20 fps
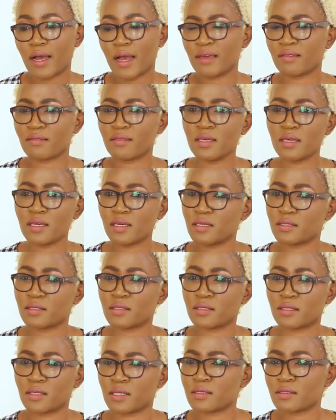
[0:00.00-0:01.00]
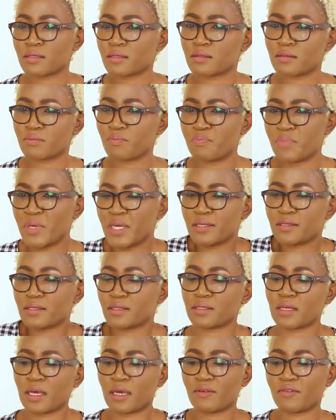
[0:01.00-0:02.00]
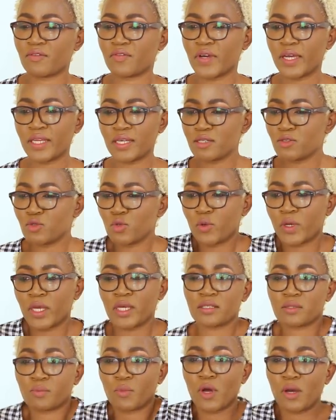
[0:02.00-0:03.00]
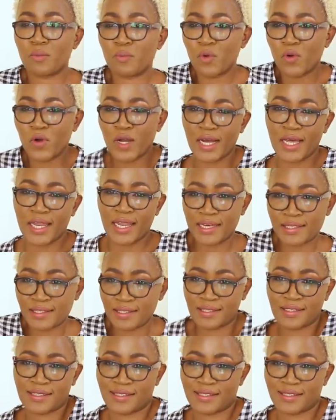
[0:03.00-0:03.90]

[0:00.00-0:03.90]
I think it's just being safe. I need to explore more colors.